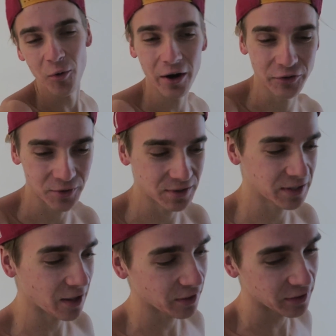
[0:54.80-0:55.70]
we're working on something
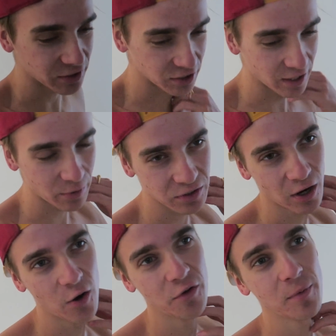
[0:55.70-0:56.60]
together this year, which
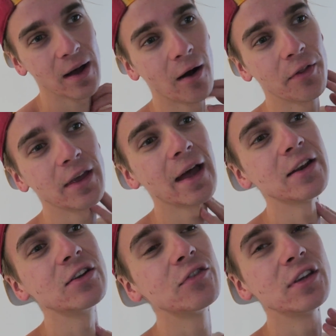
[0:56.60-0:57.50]
hopefully will be out at the
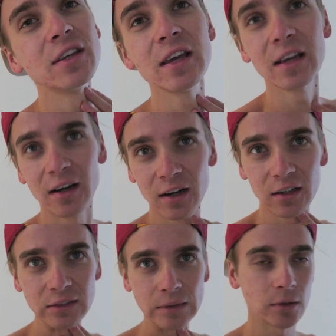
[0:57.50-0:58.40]
end of the
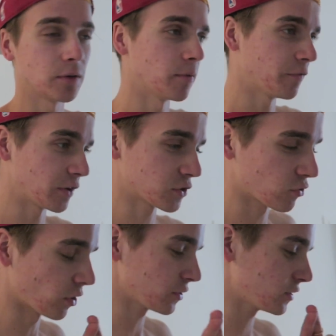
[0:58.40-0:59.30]
year. Fingers
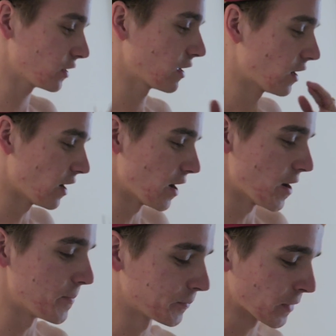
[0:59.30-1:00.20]
crossed.
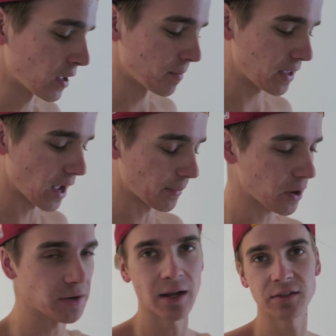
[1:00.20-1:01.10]
Um, but yeah, I'm
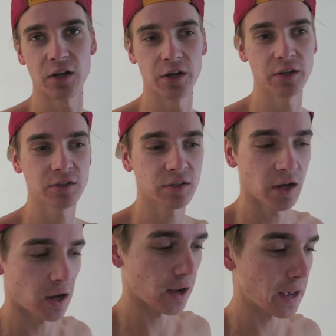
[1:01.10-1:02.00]
going down to hers
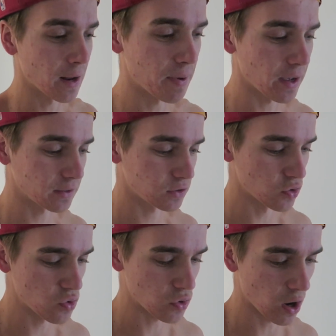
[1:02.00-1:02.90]
uh, a bit
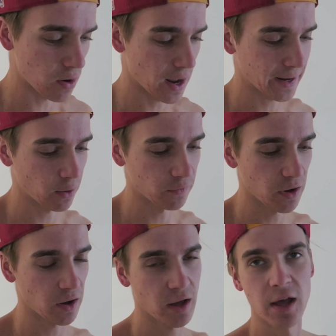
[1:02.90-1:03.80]
to go and hang out with
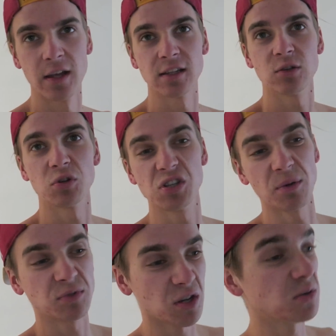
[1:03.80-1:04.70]
her, see what she's
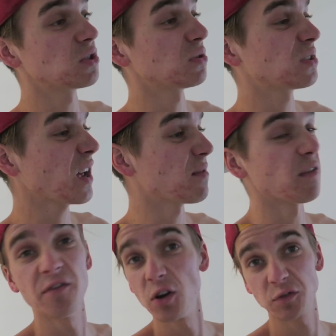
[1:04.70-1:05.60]
up to and see what she's saying.
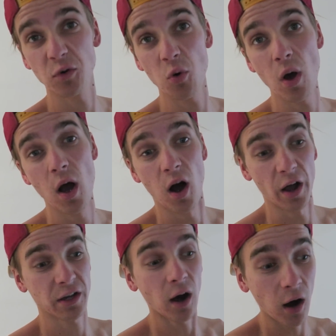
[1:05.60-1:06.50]
But first of all,
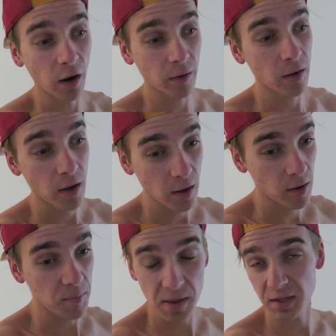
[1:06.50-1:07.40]
I can't
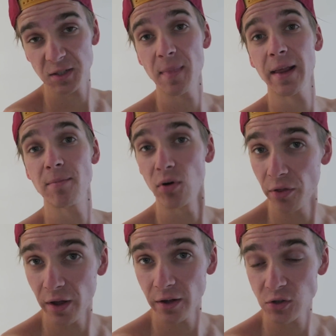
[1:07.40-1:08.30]
be the smelly
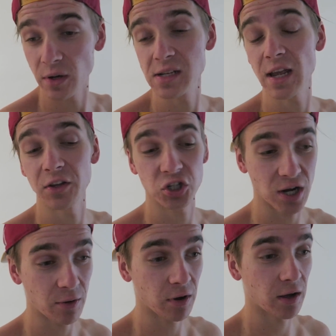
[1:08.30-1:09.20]
brother, so I need to get in the
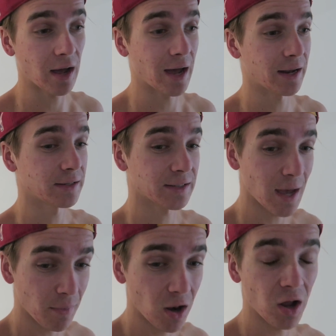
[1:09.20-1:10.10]
shower and
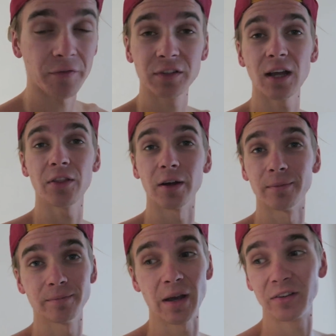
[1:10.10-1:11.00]
get my life together,
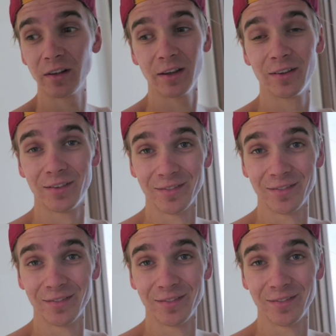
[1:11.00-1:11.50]
basically.